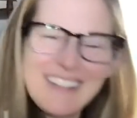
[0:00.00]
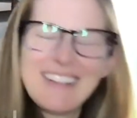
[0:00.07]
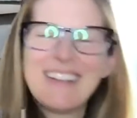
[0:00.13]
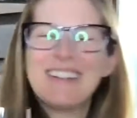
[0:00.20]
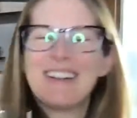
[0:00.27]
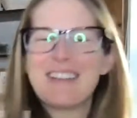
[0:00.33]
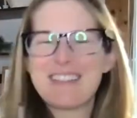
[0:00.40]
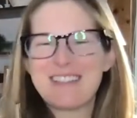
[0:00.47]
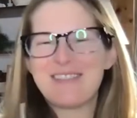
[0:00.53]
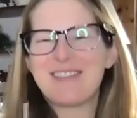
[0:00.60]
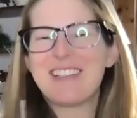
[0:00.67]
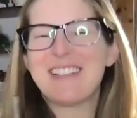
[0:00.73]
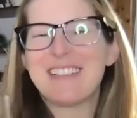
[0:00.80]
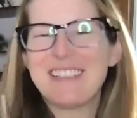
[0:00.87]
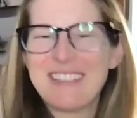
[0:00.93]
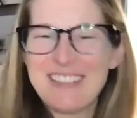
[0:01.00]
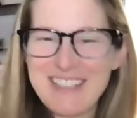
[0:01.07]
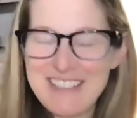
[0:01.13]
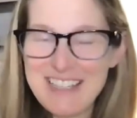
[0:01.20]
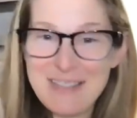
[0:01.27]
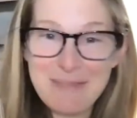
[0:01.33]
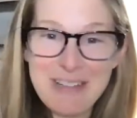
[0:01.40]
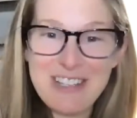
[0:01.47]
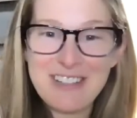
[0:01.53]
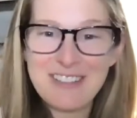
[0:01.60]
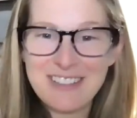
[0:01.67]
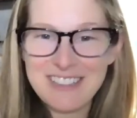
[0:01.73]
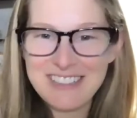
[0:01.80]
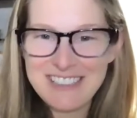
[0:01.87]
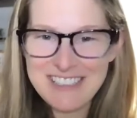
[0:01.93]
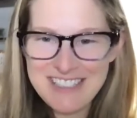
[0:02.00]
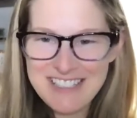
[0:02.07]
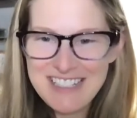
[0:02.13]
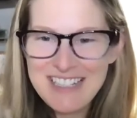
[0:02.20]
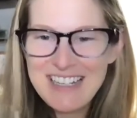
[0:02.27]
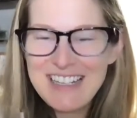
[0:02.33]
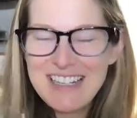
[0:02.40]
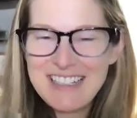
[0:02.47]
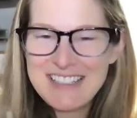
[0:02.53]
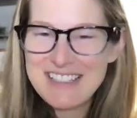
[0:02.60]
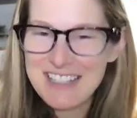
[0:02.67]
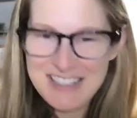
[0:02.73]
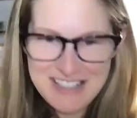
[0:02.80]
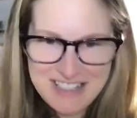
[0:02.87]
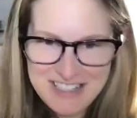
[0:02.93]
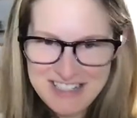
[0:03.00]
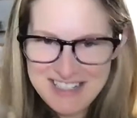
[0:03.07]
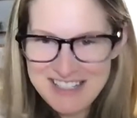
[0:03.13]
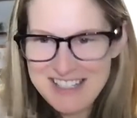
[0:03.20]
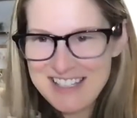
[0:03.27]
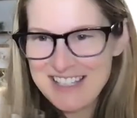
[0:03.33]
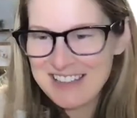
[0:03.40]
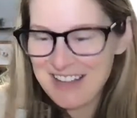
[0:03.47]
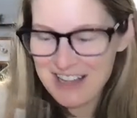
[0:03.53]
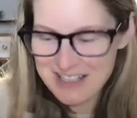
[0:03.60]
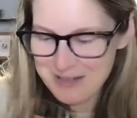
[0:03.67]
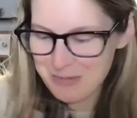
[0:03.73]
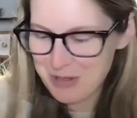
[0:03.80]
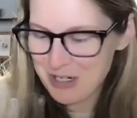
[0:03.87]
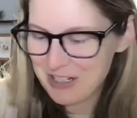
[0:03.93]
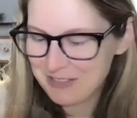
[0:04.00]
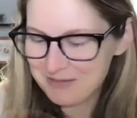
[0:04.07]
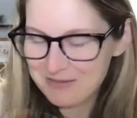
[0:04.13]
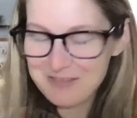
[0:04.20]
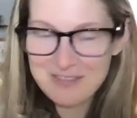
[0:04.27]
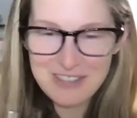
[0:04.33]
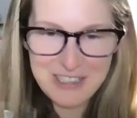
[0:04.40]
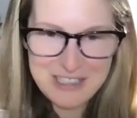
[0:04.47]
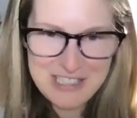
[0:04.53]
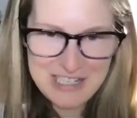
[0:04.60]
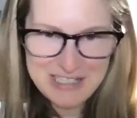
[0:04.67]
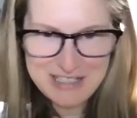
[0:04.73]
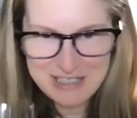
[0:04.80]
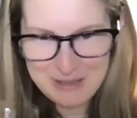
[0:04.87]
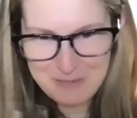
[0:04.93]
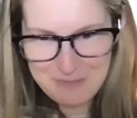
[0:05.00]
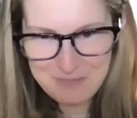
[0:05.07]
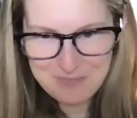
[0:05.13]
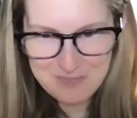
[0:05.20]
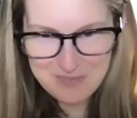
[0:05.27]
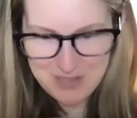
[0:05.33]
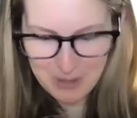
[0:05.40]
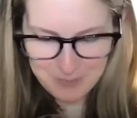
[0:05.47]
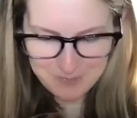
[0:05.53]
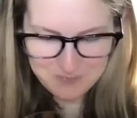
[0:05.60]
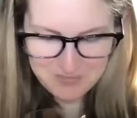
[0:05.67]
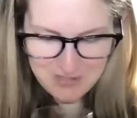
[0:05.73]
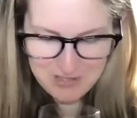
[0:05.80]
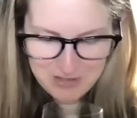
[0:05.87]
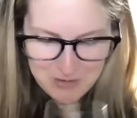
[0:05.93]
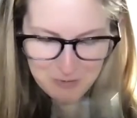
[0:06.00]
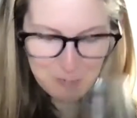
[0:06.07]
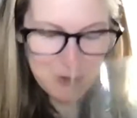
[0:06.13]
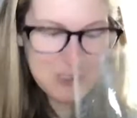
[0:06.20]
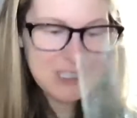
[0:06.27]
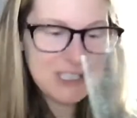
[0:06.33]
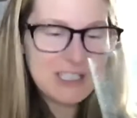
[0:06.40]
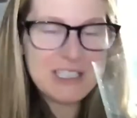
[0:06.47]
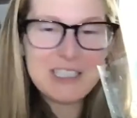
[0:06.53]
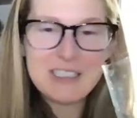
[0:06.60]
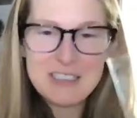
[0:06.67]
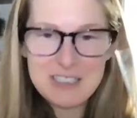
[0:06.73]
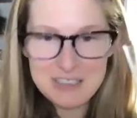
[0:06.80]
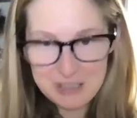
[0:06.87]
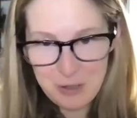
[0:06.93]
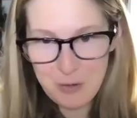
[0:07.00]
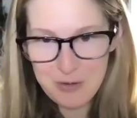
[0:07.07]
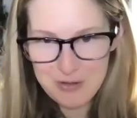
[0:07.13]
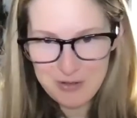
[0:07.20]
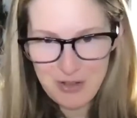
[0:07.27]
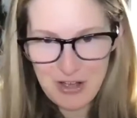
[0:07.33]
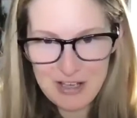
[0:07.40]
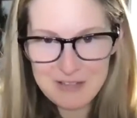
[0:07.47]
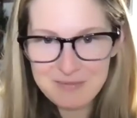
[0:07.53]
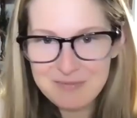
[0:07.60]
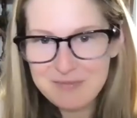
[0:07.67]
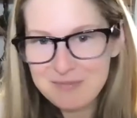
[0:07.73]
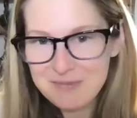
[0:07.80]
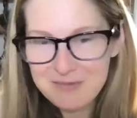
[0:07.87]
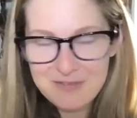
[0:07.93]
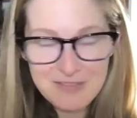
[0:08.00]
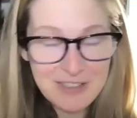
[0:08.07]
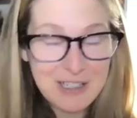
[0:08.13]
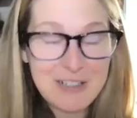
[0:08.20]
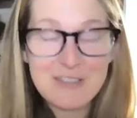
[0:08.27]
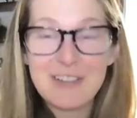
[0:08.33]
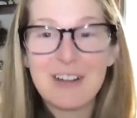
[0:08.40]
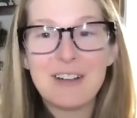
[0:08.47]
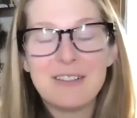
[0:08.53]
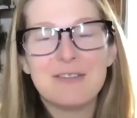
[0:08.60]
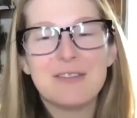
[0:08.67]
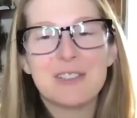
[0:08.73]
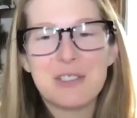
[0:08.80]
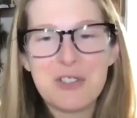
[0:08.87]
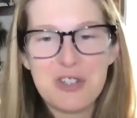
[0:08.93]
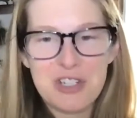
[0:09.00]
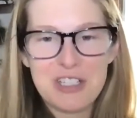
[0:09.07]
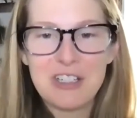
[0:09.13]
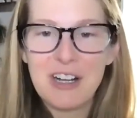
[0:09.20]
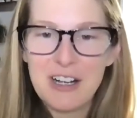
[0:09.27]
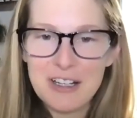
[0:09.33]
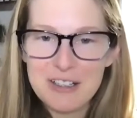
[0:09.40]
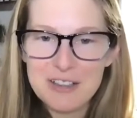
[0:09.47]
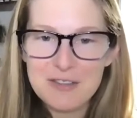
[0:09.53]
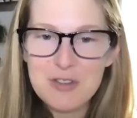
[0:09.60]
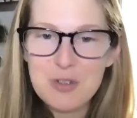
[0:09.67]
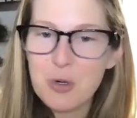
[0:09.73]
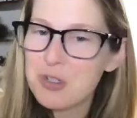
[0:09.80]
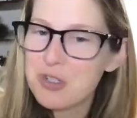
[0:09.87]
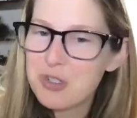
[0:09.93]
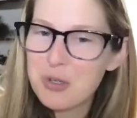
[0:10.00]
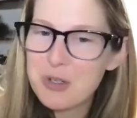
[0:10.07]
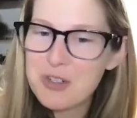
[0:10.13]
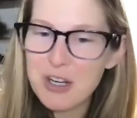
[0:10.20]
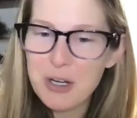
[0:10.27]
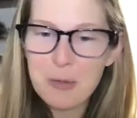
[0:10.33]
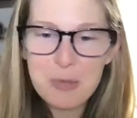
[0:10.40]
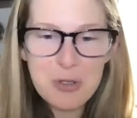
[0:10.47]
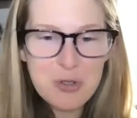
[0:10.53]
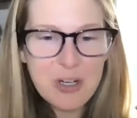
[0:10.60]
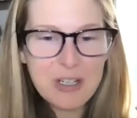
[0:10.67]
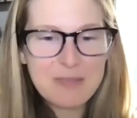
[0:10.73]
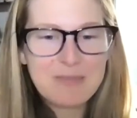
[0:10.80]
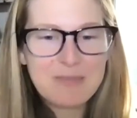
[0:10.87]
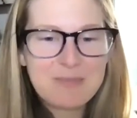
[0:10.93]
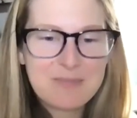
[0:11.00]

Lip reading: could also be good here because that's basically what it is. It's tons of cheese, lots of bread, very tasty. So really good. Gonna go with a lot. Very fun version of Georgian orange. I hope you enjoy it.